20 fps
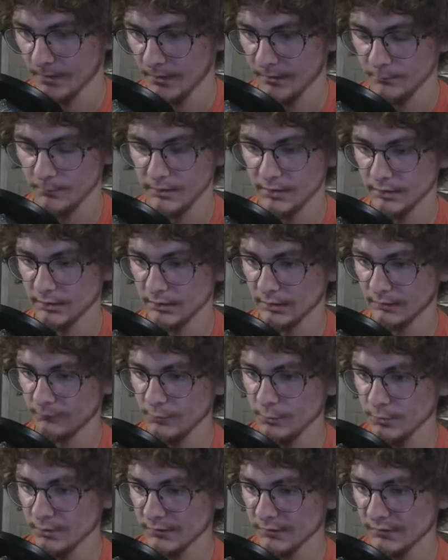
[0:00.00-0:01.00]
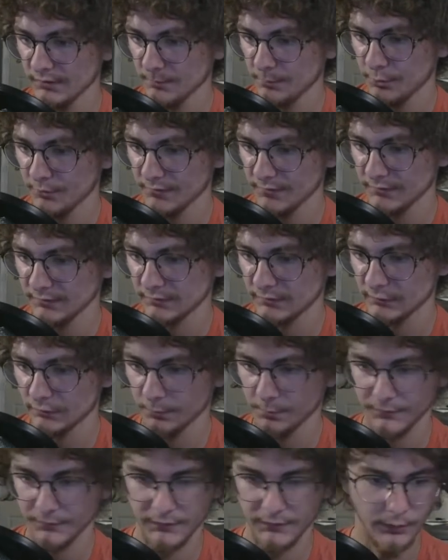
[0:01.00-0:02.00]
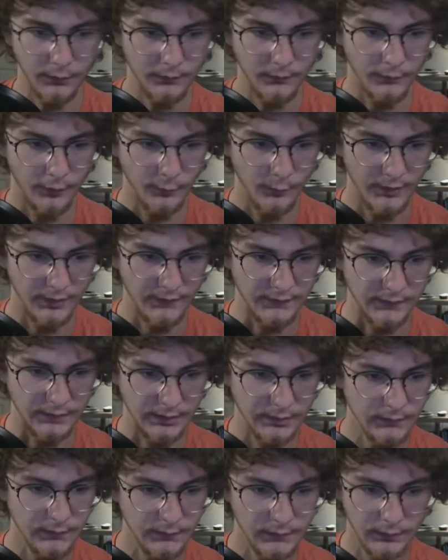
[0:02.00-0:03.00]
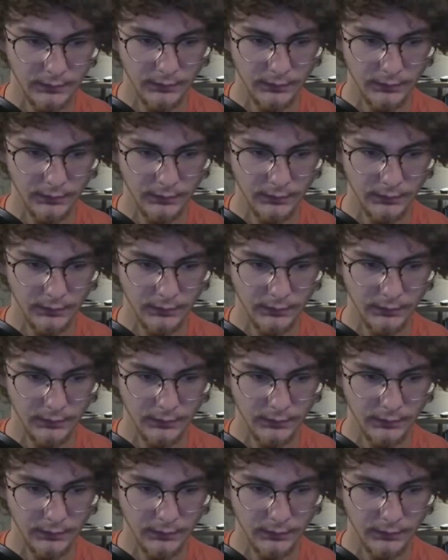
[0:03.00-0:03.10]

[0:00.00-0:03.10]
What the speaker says: Meaning, if you were to say put this at 0% all the way at the end,